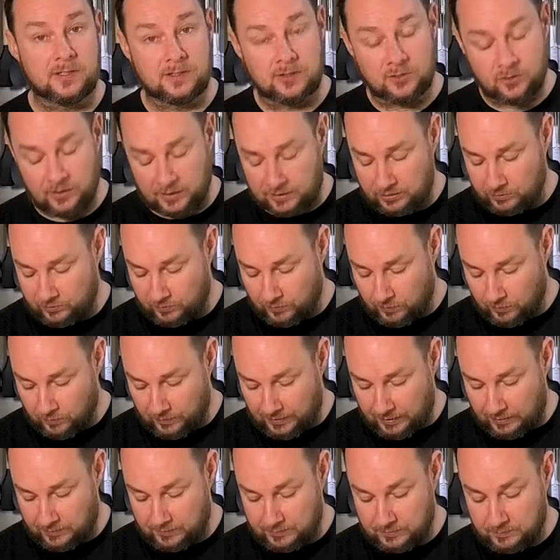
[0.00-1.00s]
to try and draw
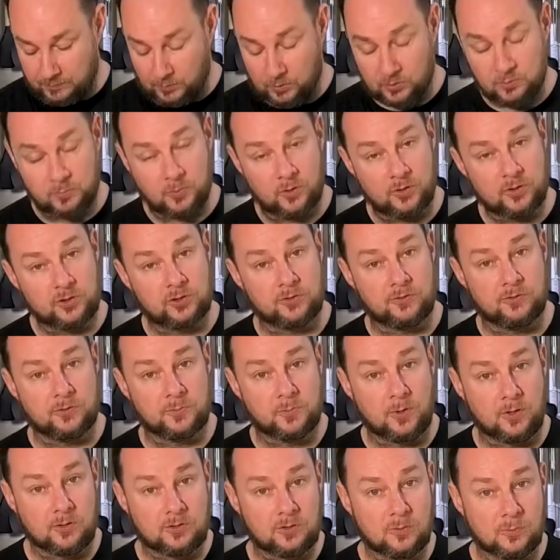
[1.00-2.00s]
out as much moisture as
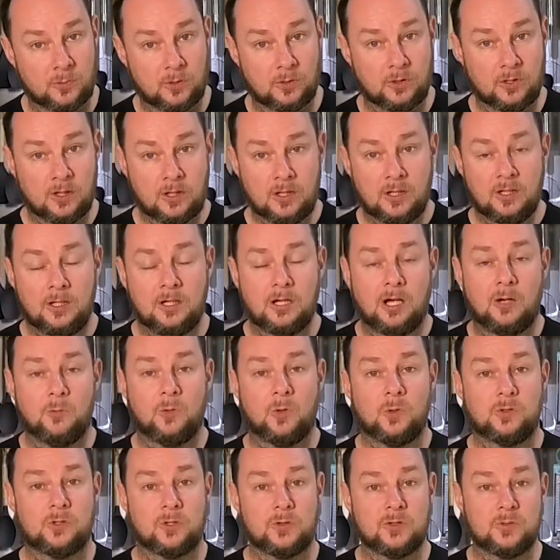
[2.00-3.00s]
possible. And what
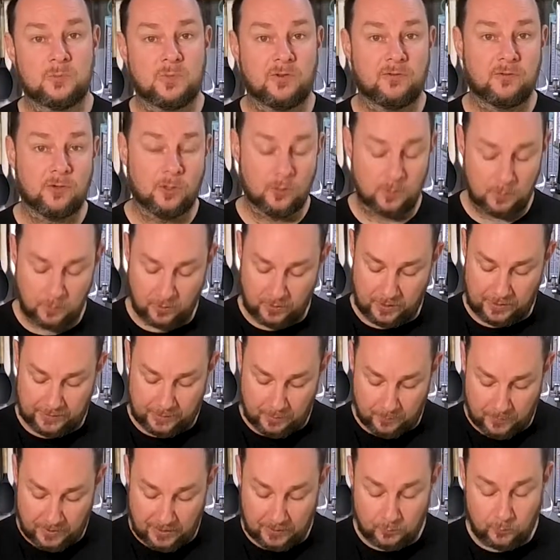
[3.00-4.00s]
we'll do is before we put that in the
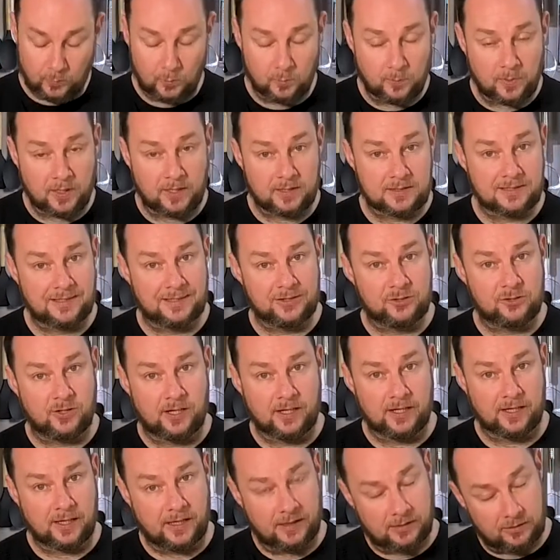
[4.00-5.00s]
pan, we'll pat it dry
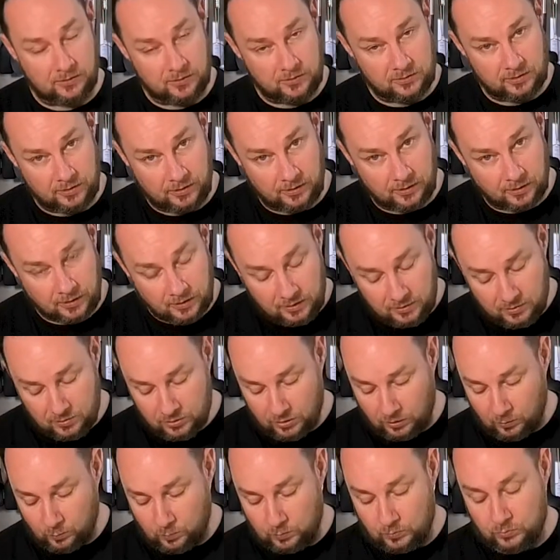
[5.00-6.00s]
again because the
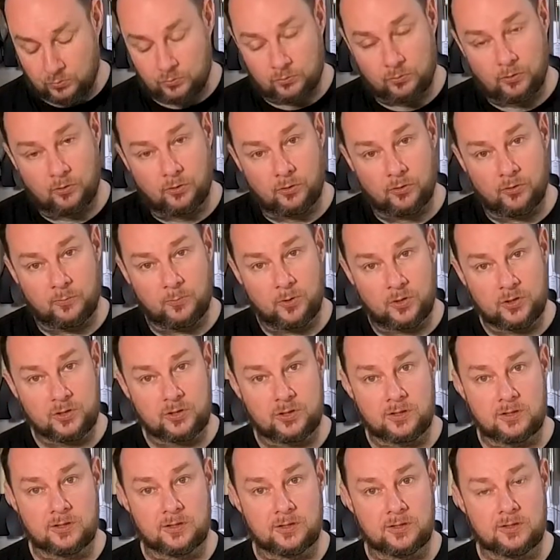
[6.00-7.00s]
salt will draw the
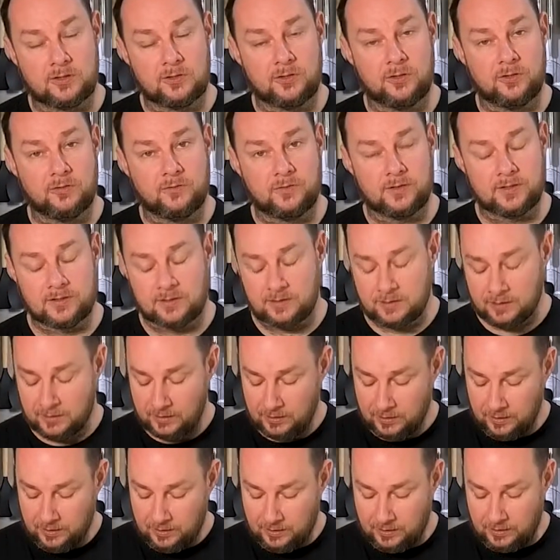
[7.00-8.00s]
moisture to the surface
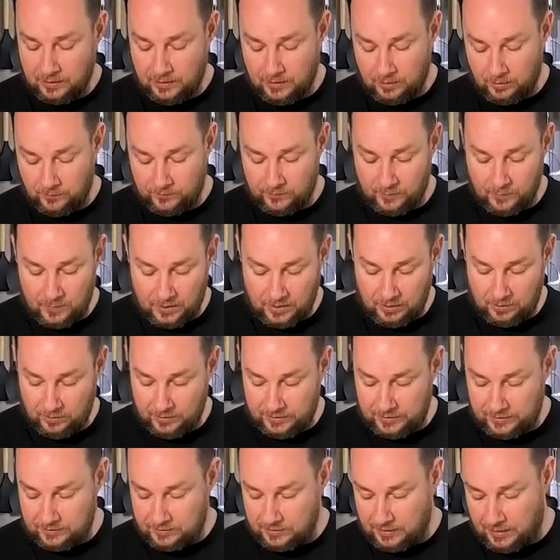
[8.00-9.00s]
of the meat on
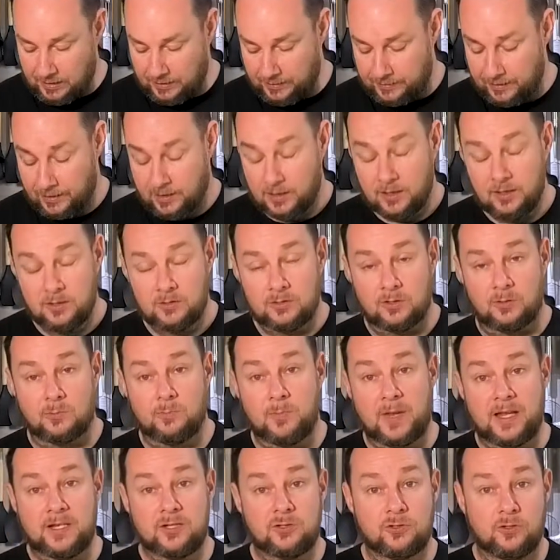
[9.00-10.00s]
each side. So
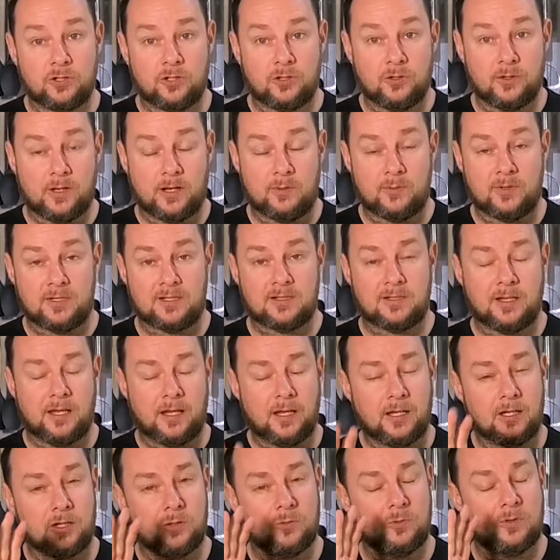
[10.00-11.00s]
make sure you do that with the
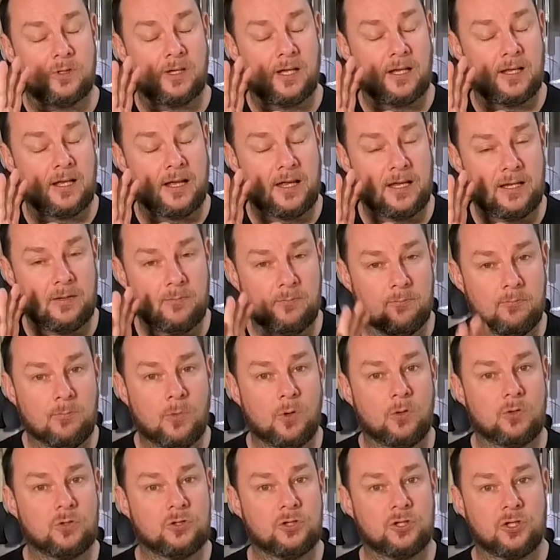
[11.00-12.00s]
steak. You'll get a
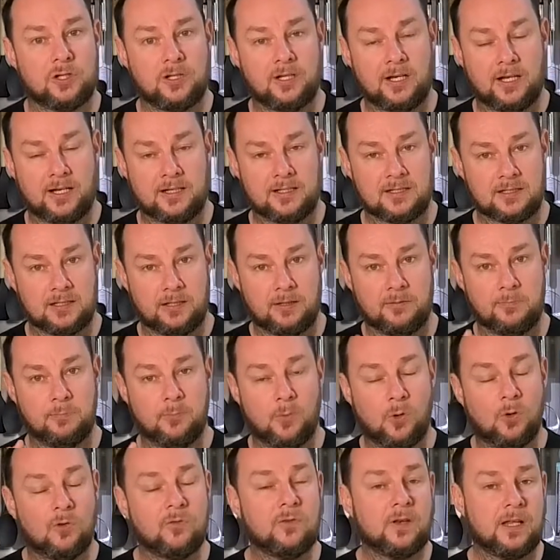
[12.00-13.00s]
much nicer,
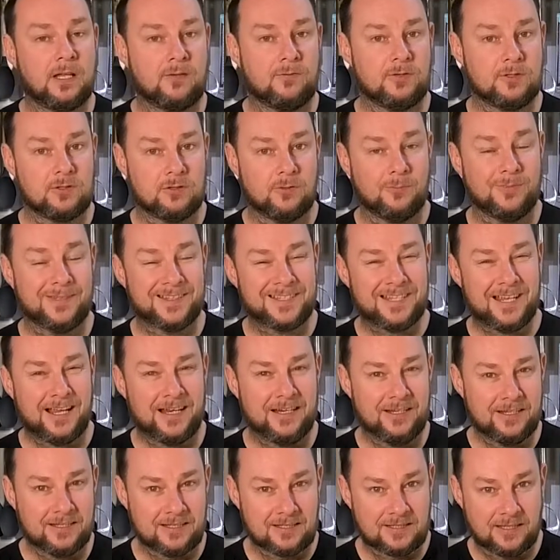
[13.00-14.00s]
more flavoursome,
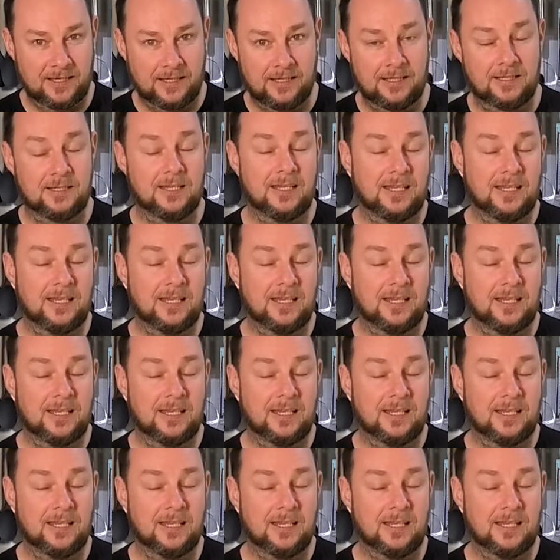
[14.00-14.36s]
tender steak